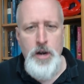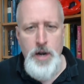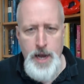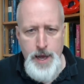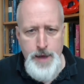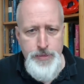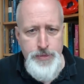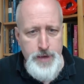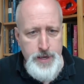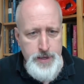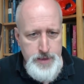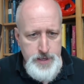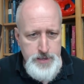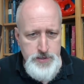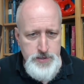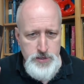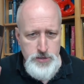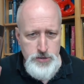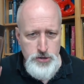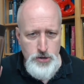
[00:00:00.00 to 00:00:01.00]
I think
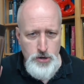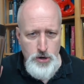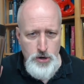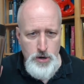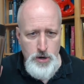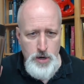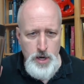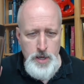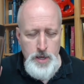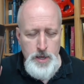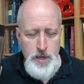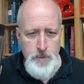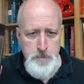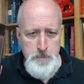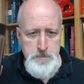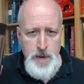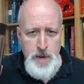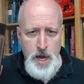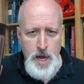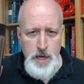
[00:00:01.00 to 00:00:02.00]
this is your
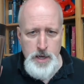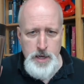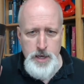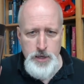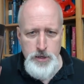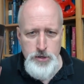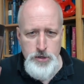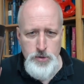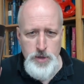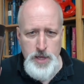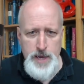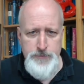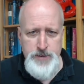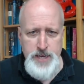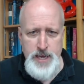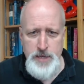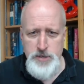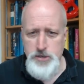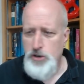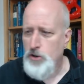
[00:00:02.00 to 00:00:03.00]
mug you left
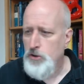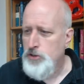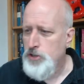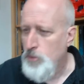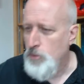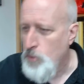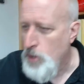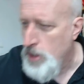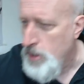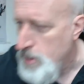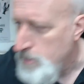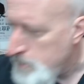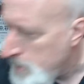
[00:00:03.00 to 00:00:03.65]
at church in one of the